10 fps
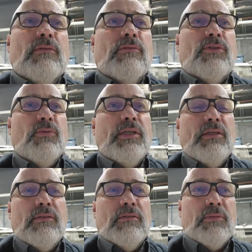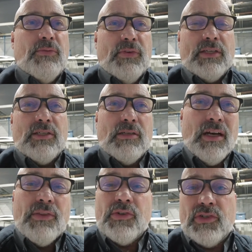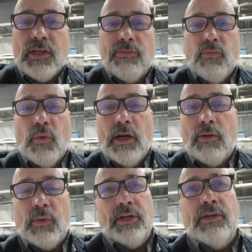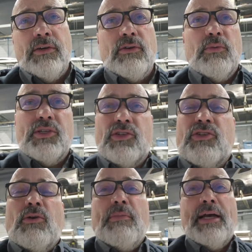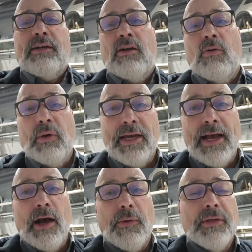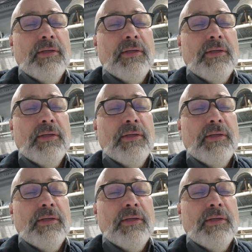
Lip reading: Do we fix other stuff while we're here, or do we just start backing our way out?